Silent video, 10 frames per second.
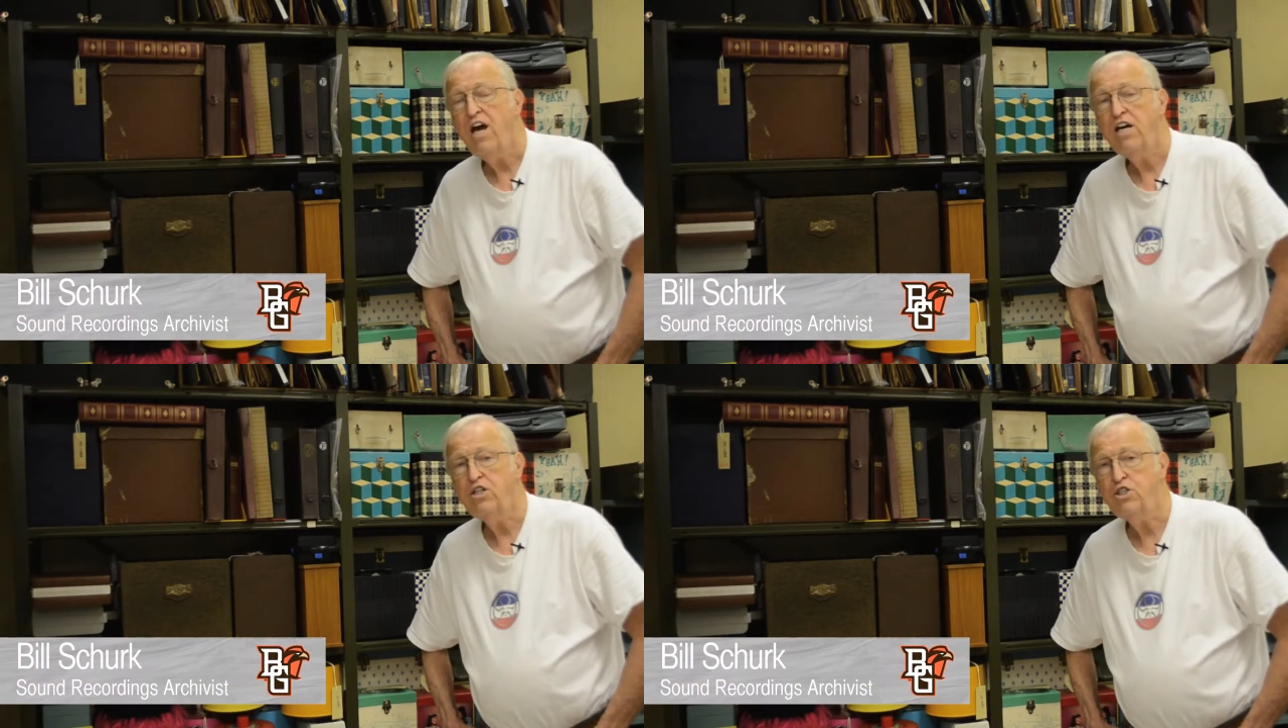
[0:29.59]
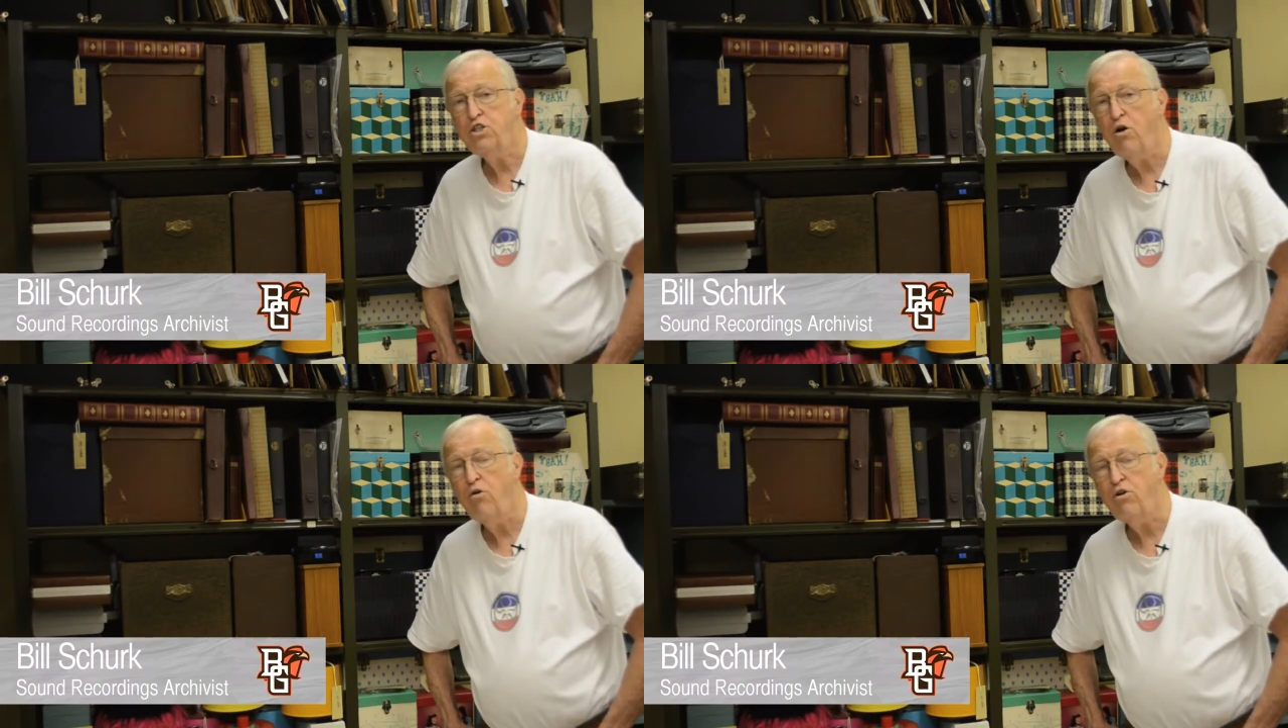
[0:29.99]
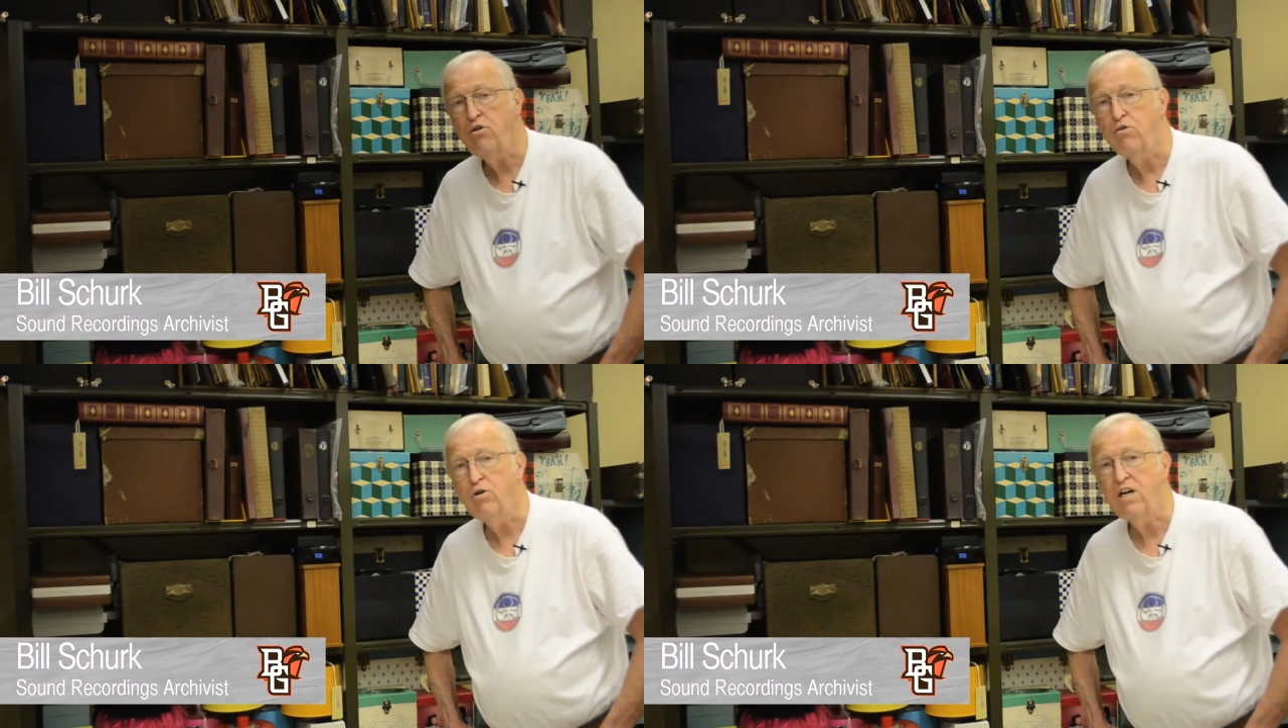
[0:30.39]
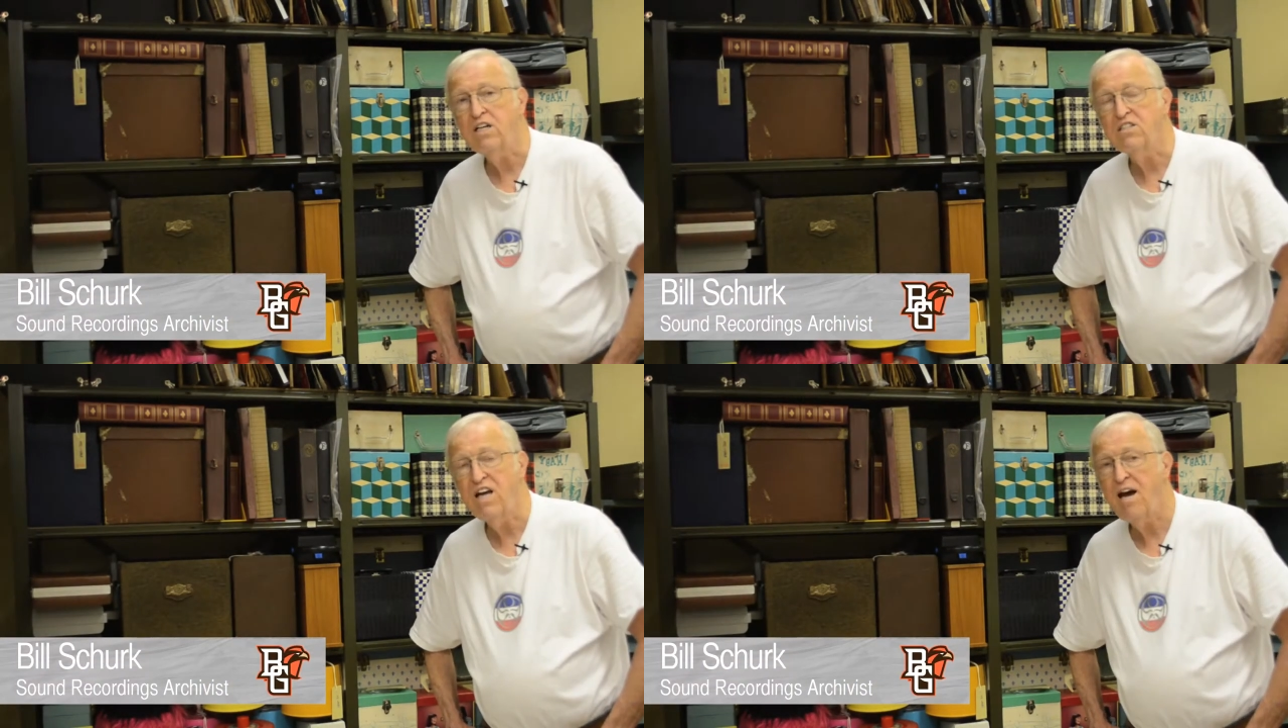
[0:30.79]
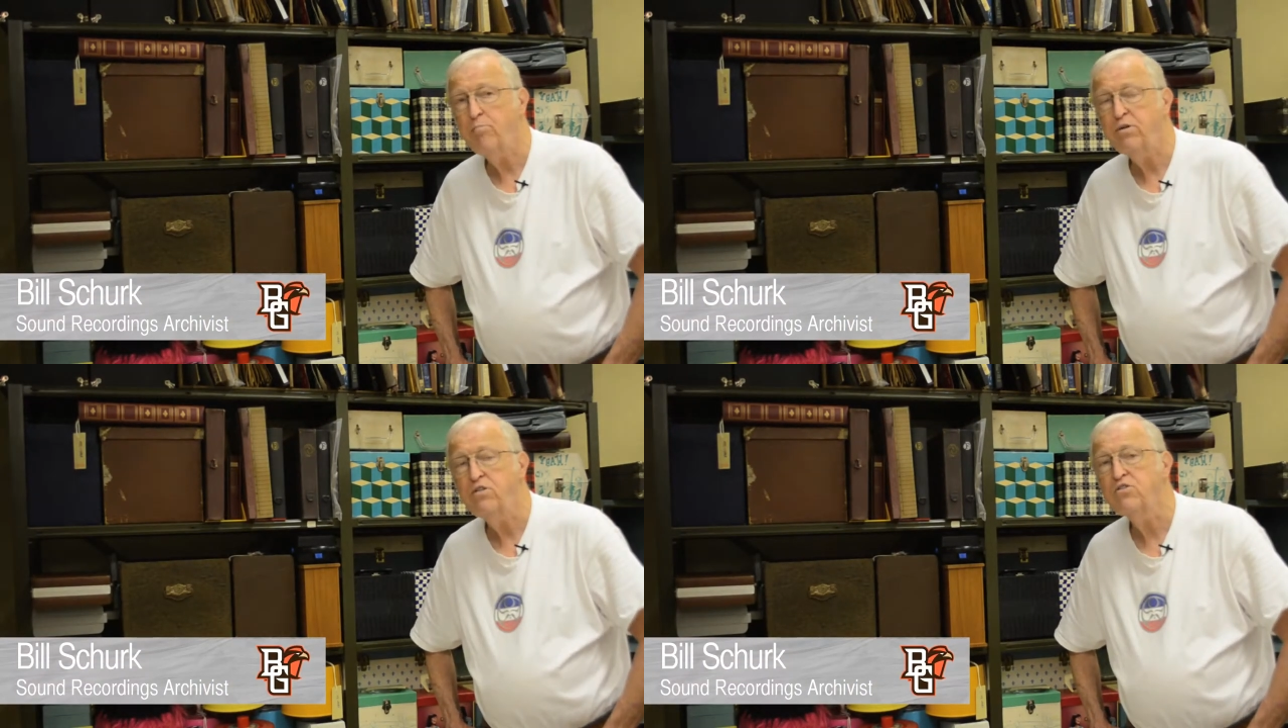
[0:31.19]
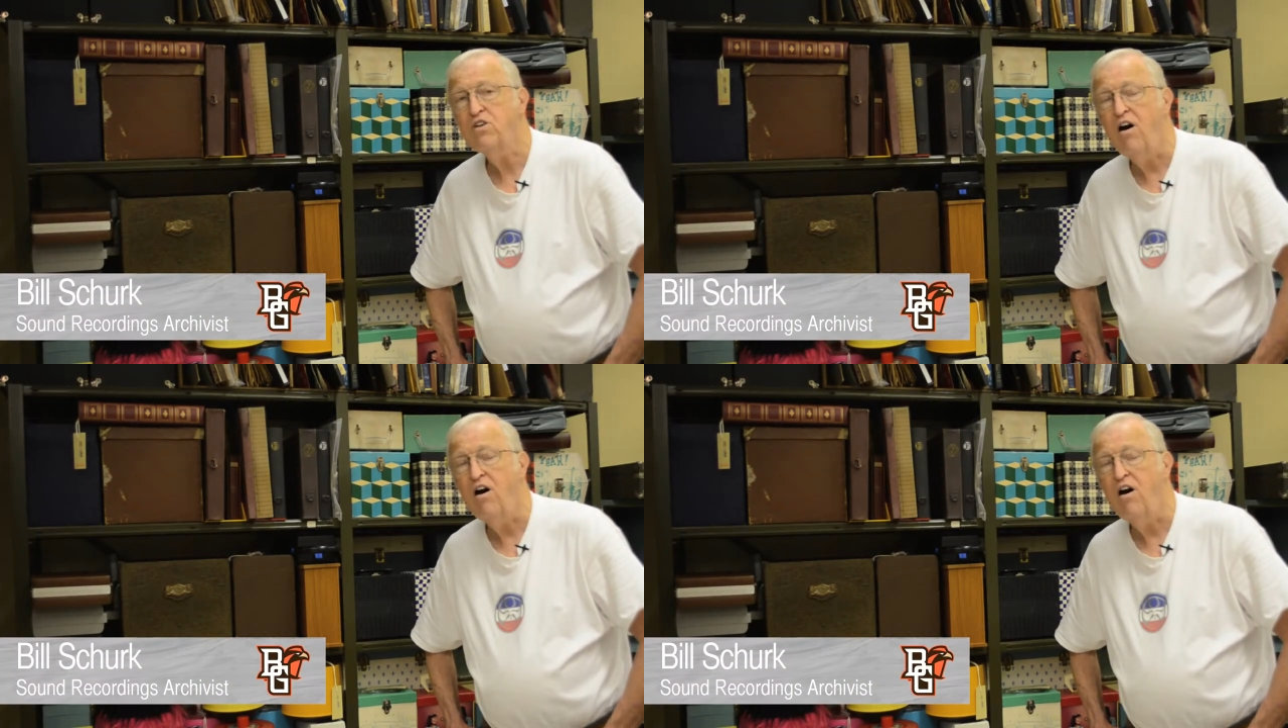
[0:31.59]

is show you examples